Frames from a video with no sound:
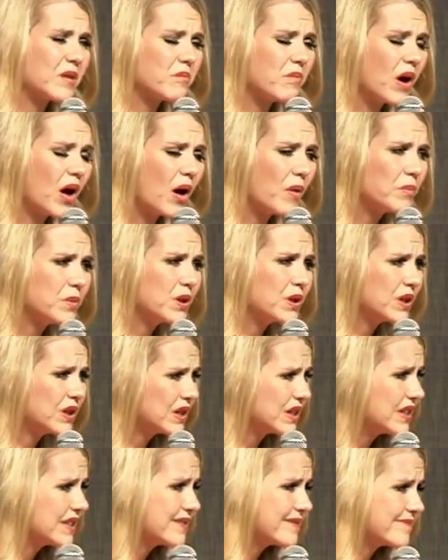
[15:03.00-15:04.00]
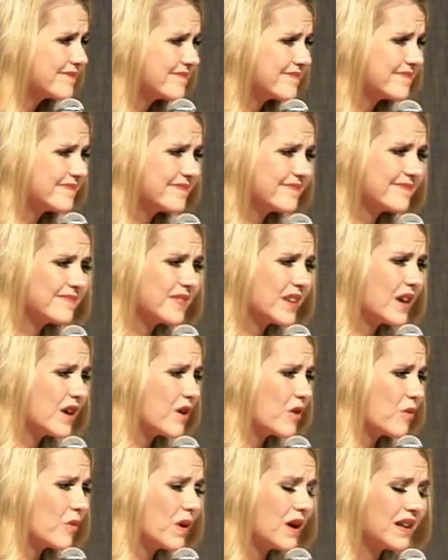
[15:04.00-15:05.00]
popular?
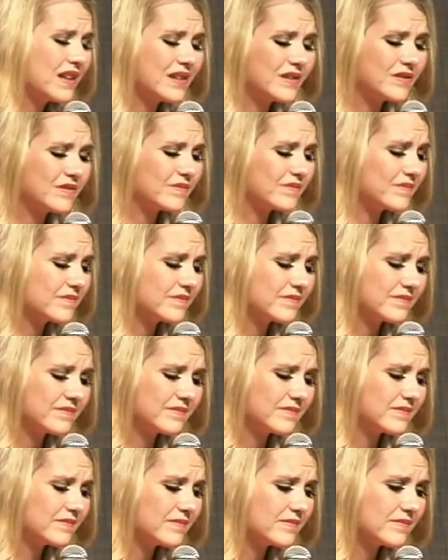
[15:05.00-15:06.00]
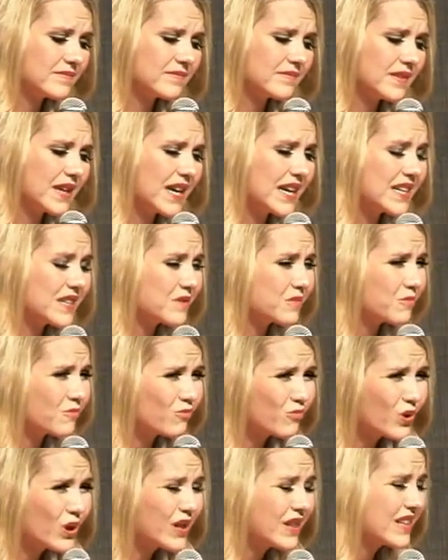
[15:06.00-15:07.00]
Well, it
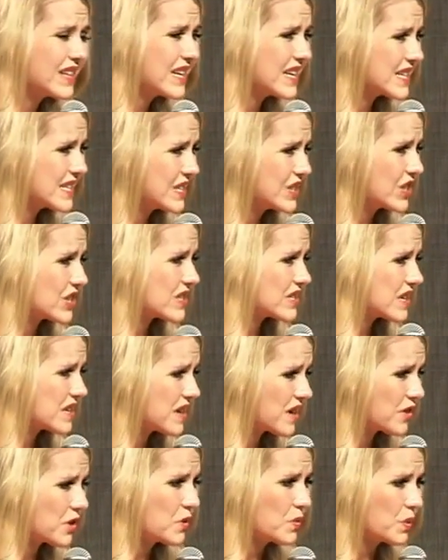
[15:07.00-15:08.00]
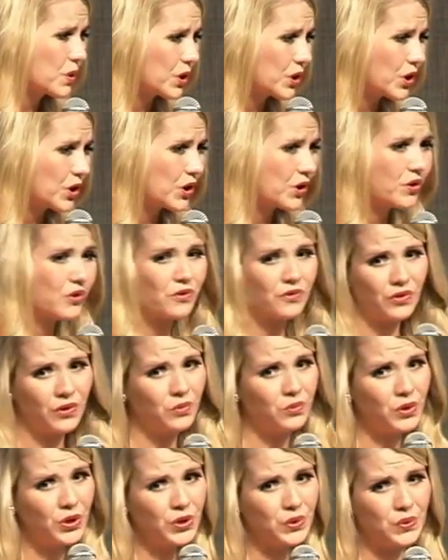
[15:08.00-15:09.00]
really is just another word for
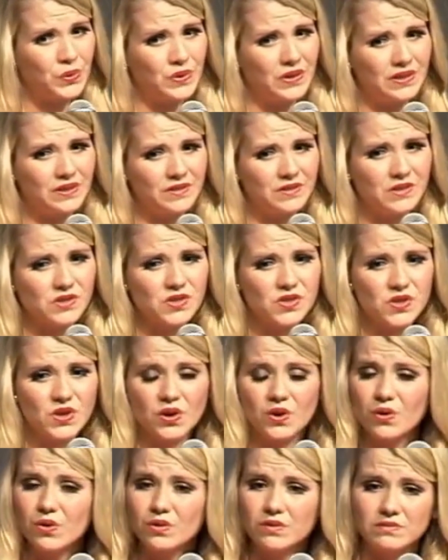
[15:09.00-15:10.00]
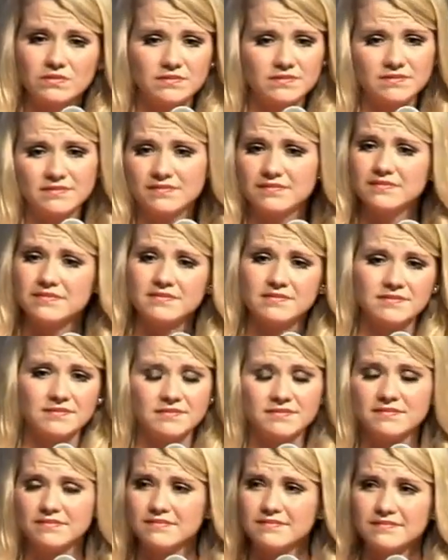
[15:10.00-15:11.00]
rude. So
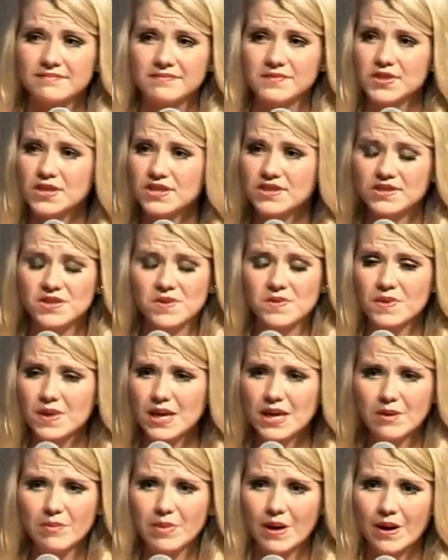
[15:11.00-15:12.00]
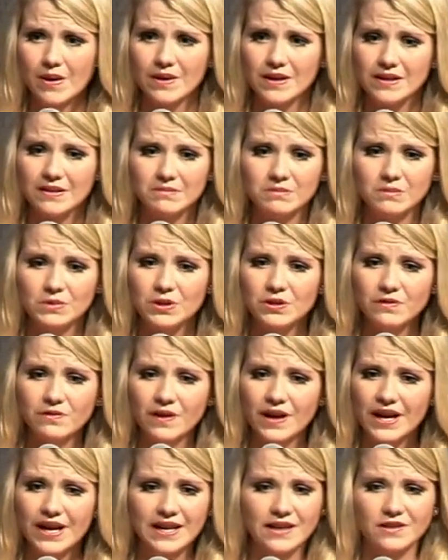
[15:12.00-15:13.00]
just don't think about it. You're
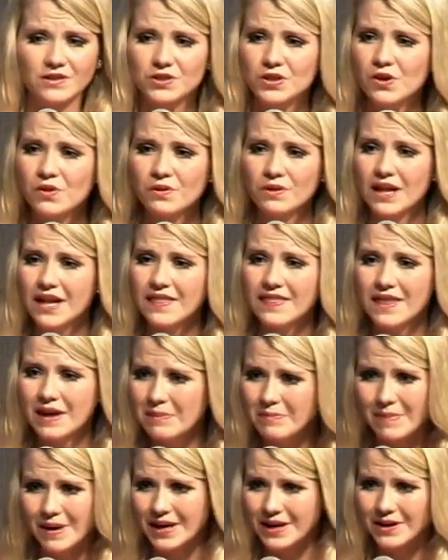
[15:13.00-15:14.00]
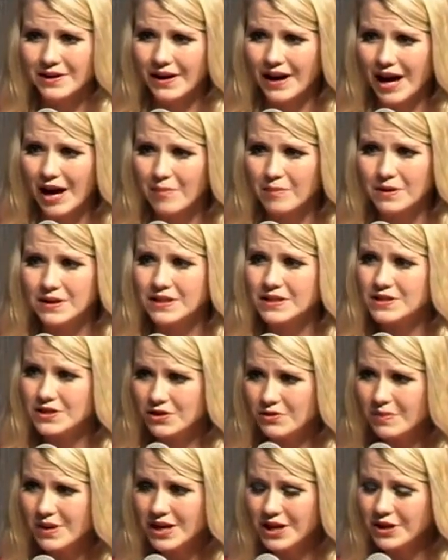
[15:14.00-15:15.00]
fine. Don't let them make your happiness.
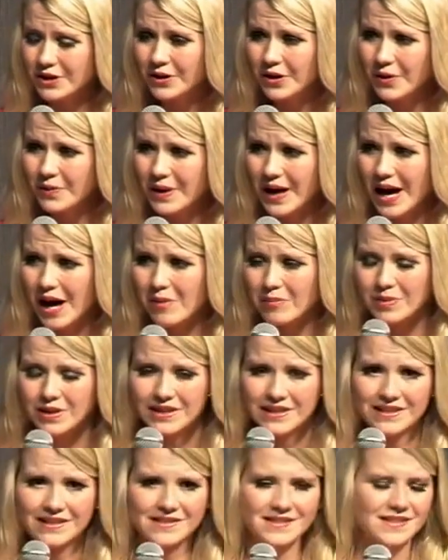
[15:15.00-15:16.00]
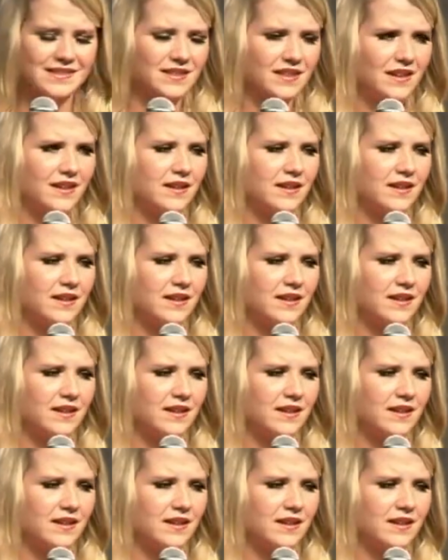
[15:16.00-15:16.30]
You make your own happiness.